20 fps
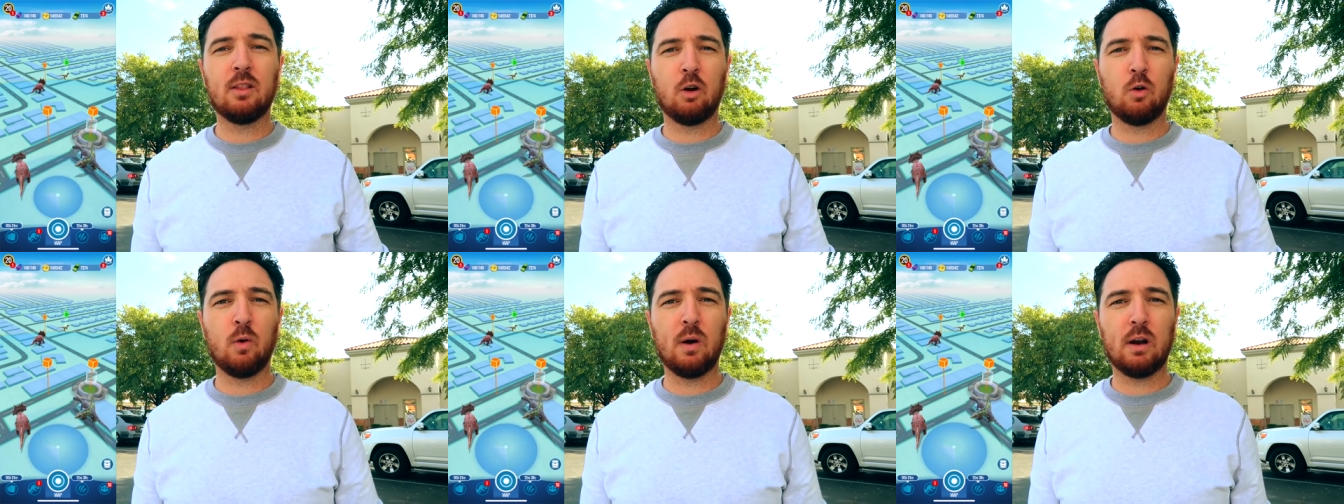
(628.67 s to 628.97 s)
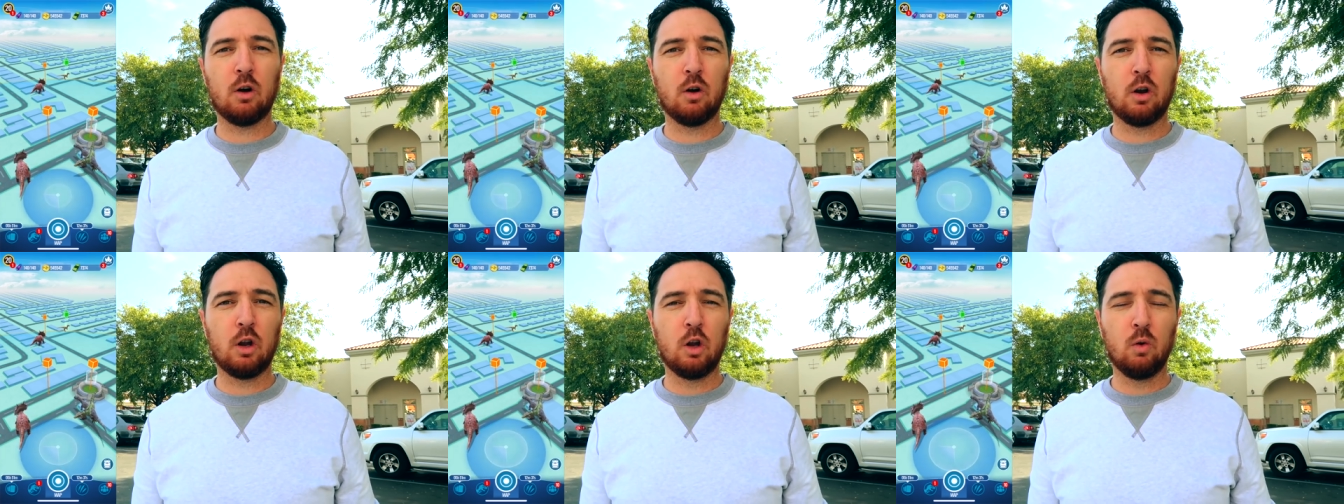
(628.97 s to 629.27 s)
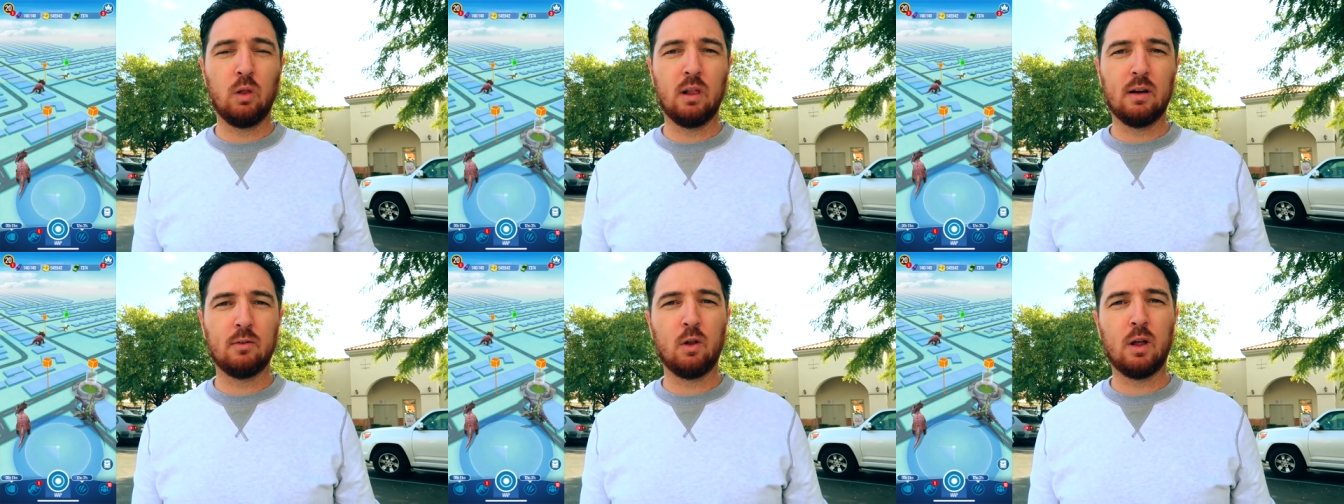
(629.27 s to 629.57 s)
the quicker
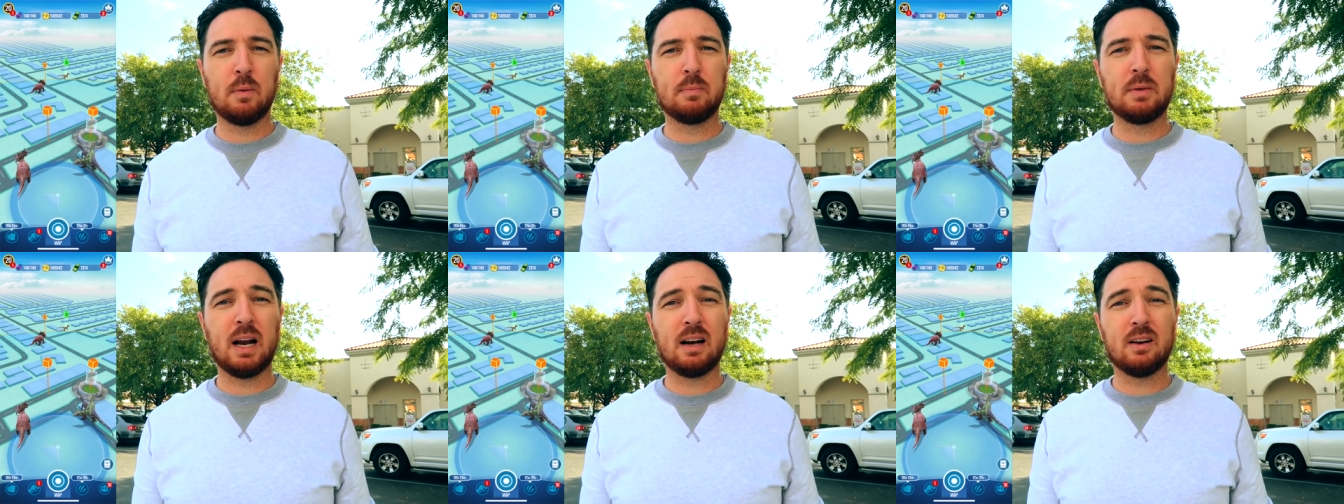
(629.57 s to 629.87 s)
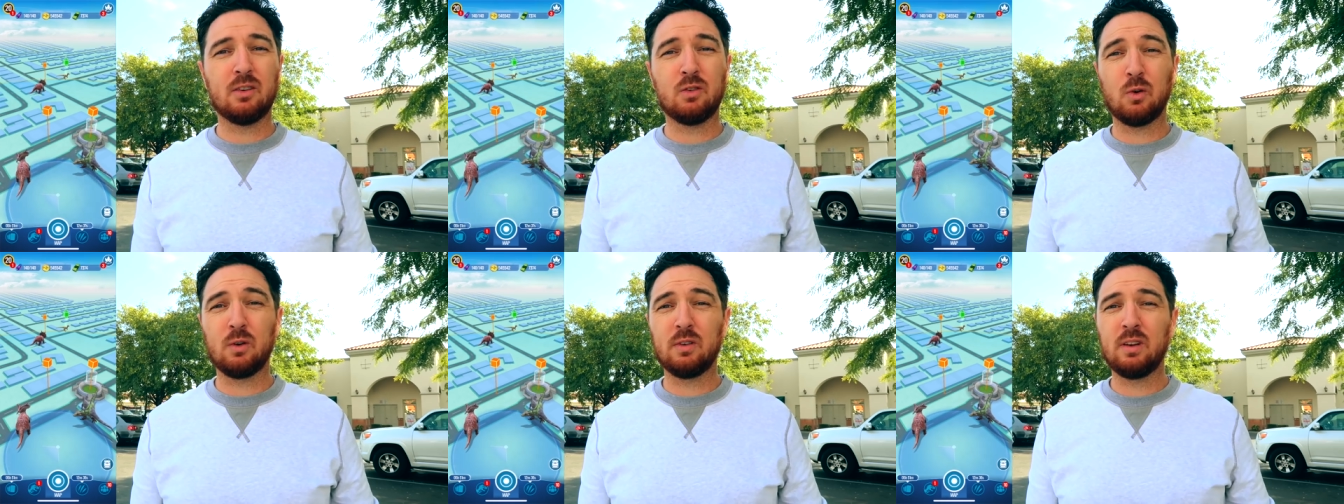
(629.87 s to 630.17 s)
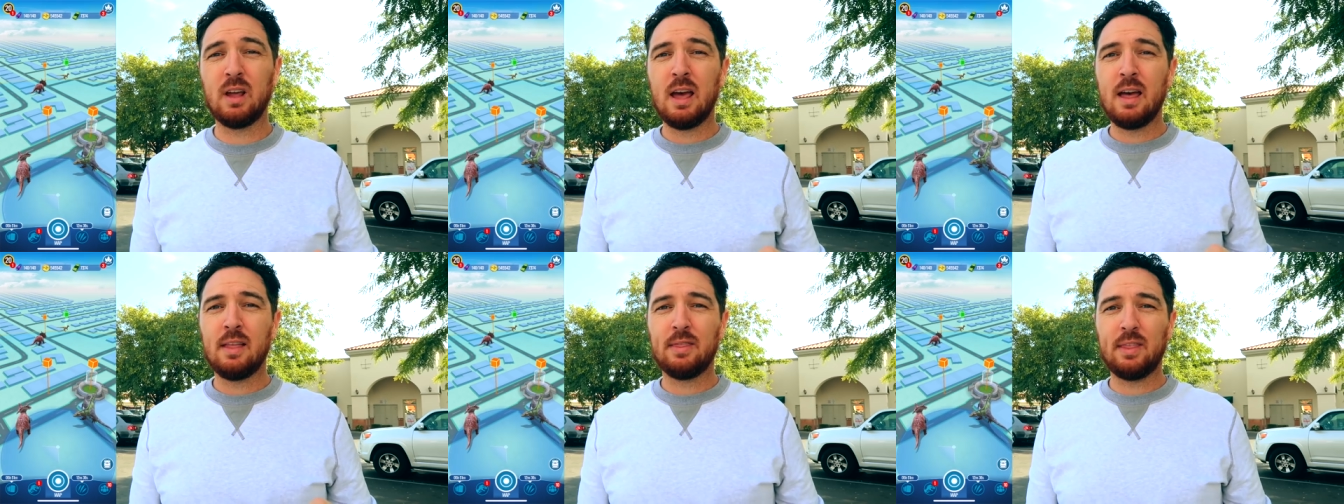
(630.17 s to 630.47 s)
you level up dinosaurs
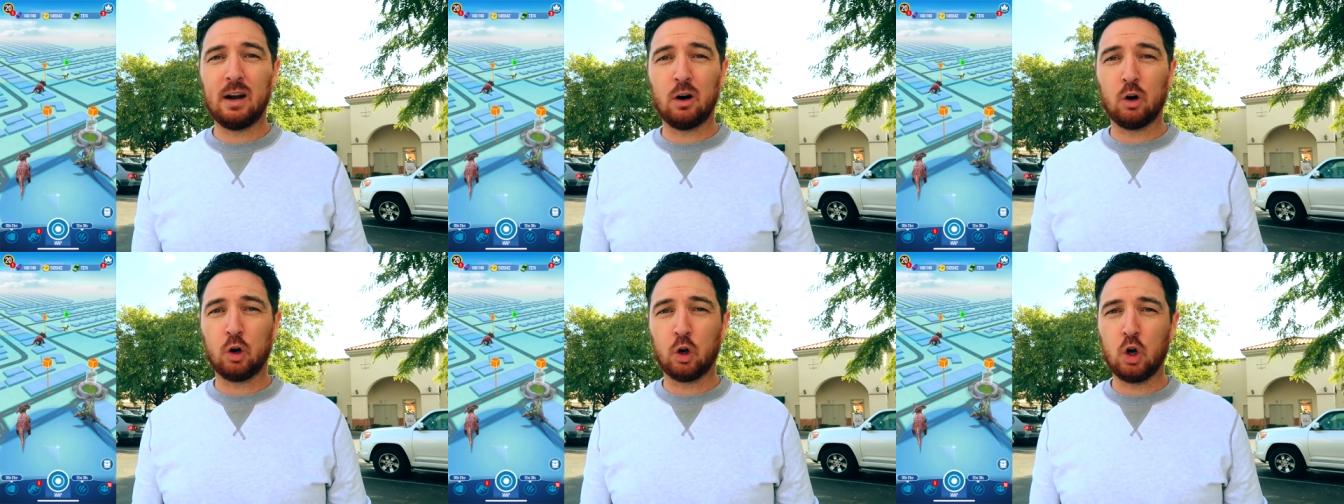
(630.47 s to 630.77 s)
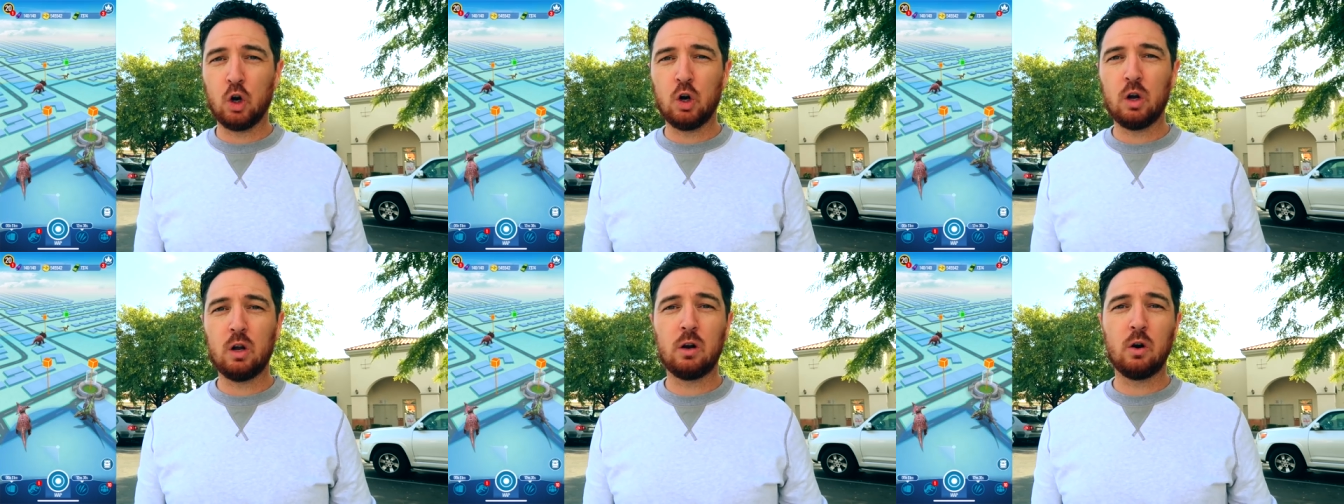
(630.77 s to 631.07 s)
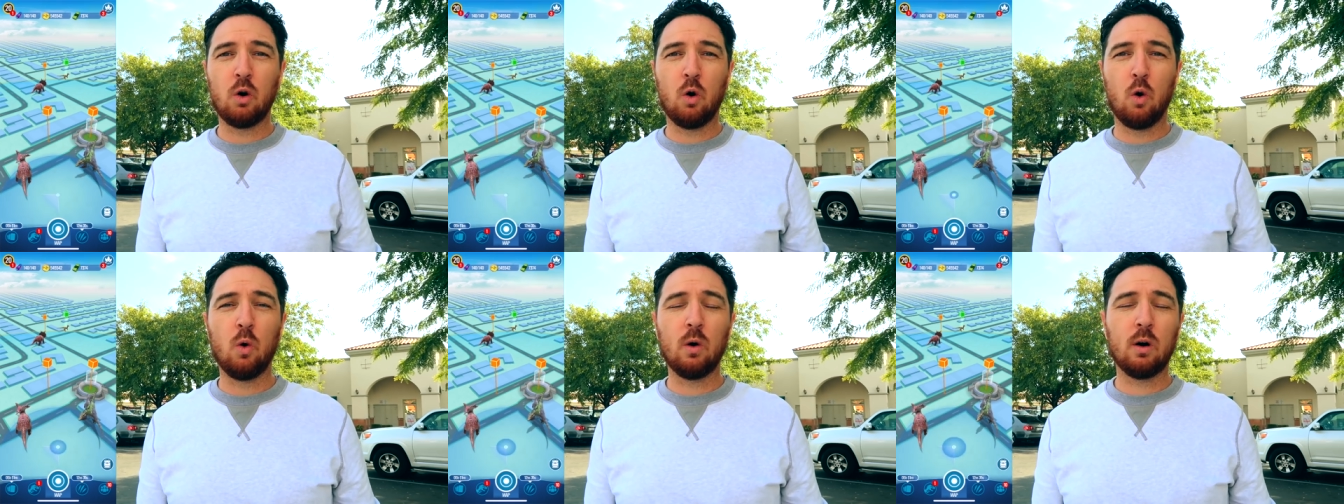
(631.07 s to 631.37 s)
that are
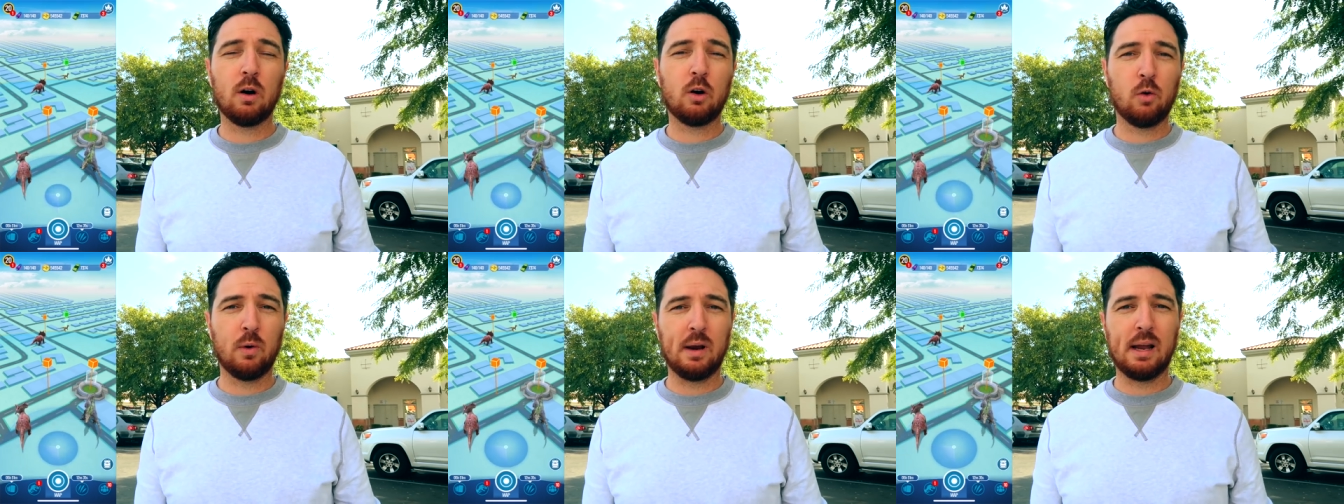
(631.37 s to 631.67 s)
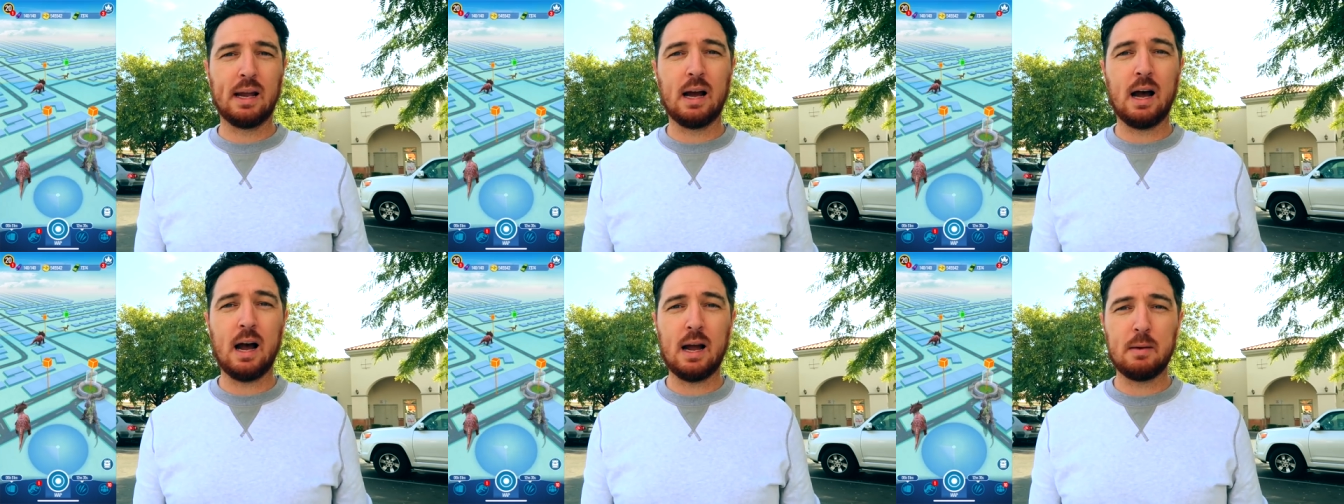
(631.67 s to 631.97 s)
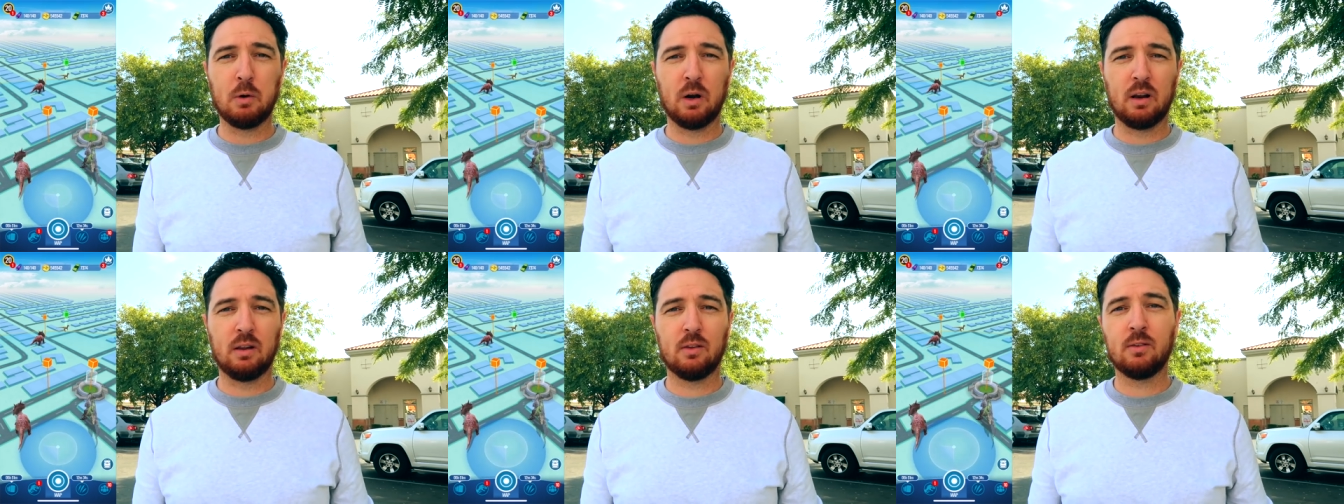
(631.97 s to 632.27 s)
good or create
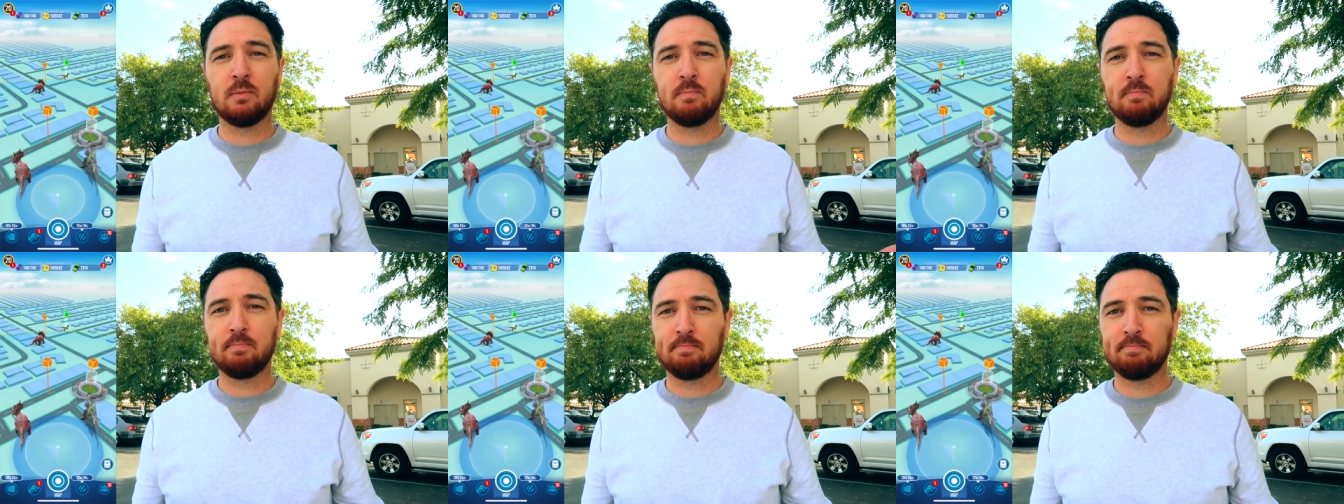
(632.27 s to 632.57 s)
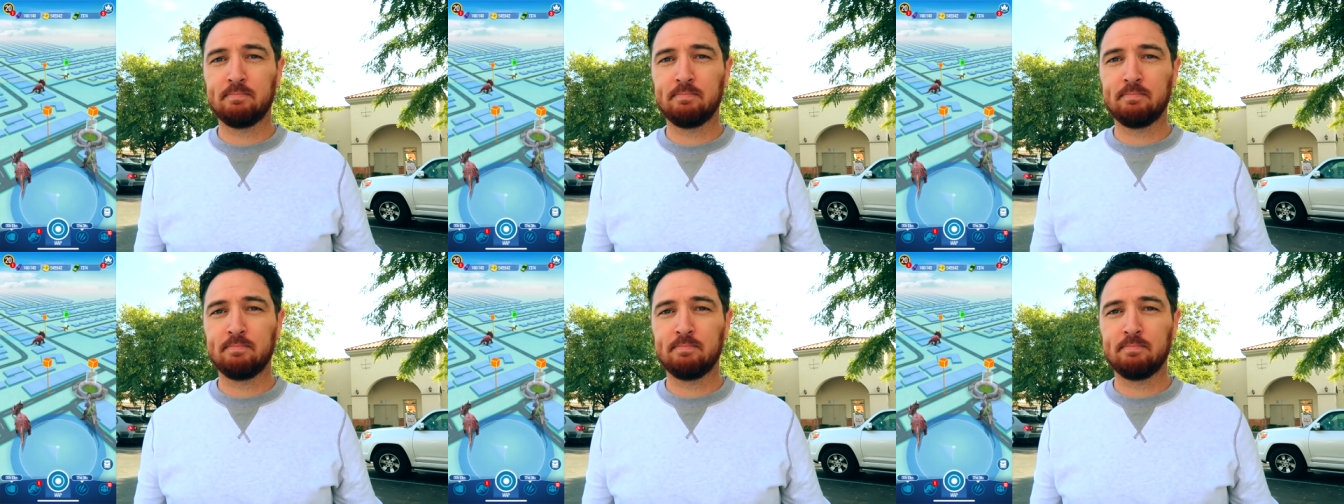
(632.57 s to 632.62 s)
hybrids.